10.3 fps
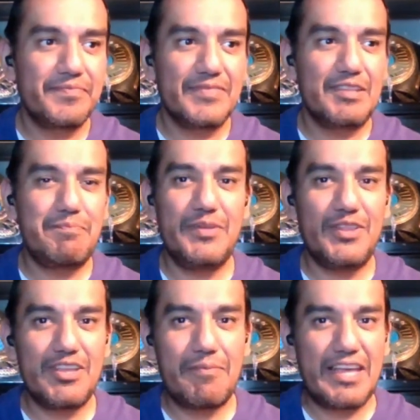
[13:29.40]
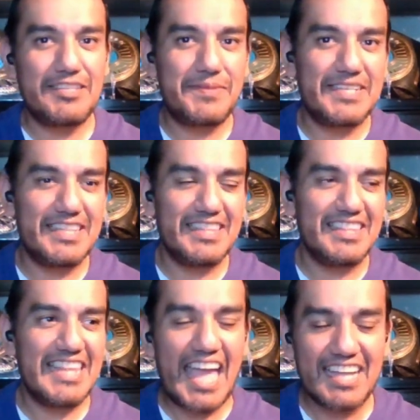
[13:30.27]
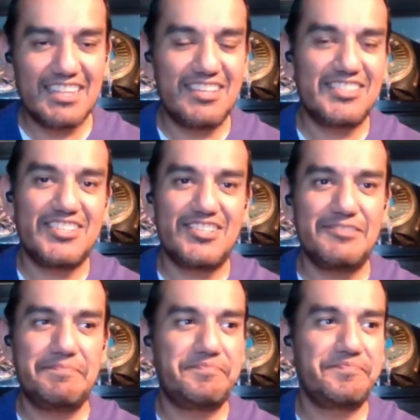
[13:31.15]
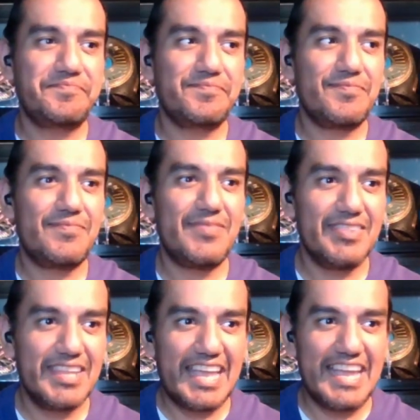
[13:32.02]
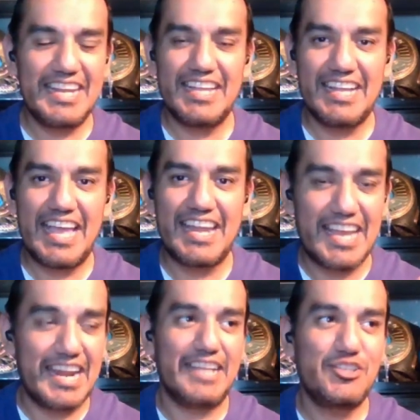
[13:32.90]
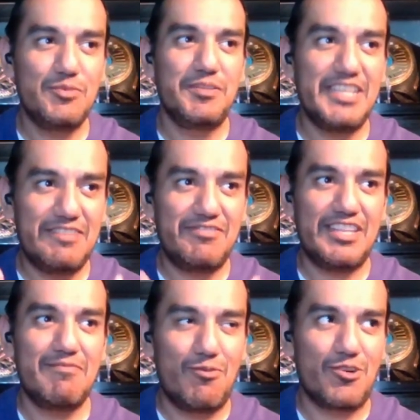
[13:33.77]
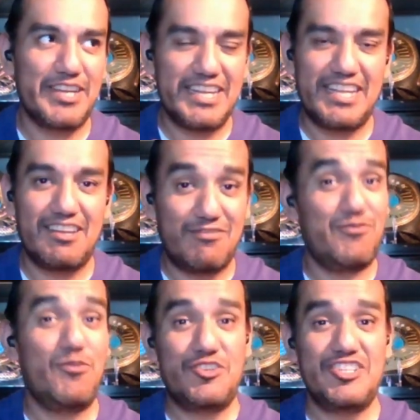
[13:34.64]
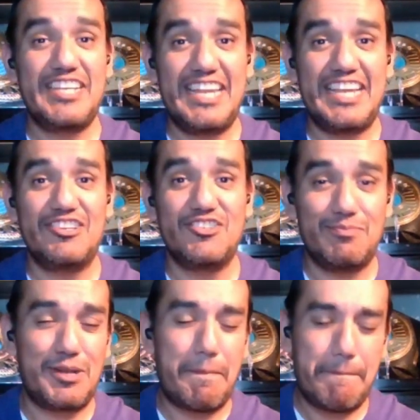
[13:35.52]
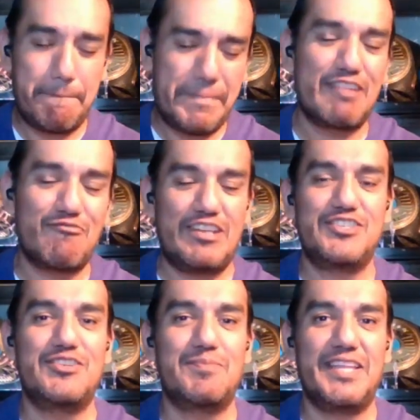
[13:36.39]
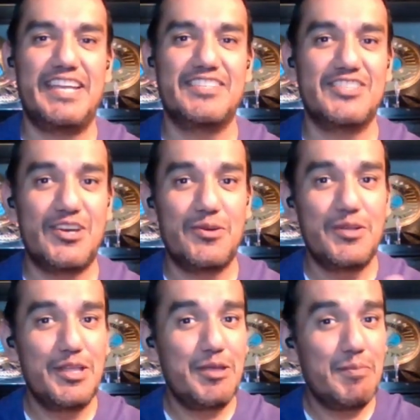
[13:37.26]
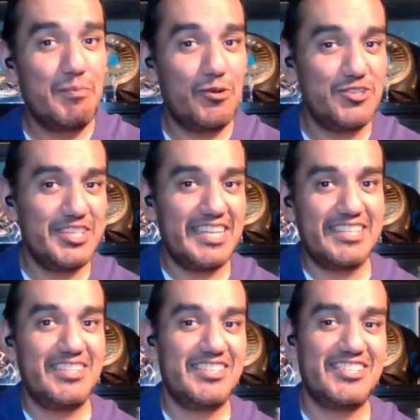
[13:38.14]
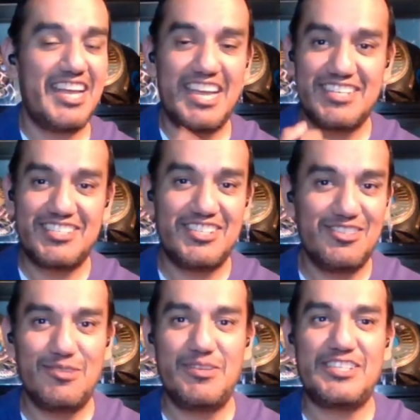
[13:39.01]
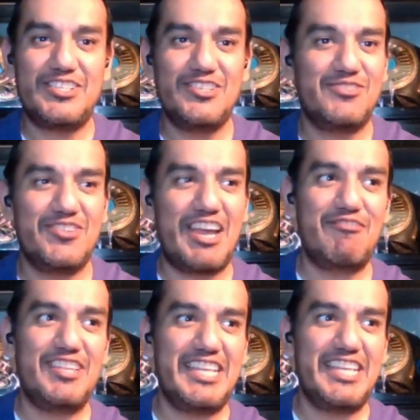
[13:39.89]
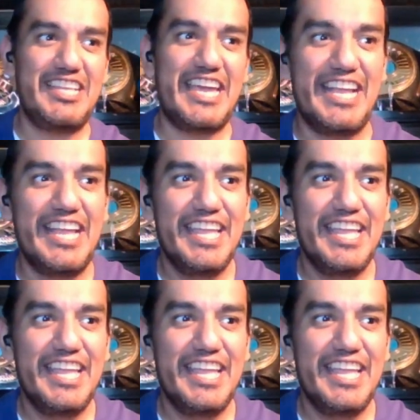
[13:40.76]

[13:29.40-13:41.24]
The buildup has been lackluster. And again, and I do believe Liv Morgan, unfortunately getting injured, put a big wrench in their plan. So pushing that to the side, still no excuse for not really getting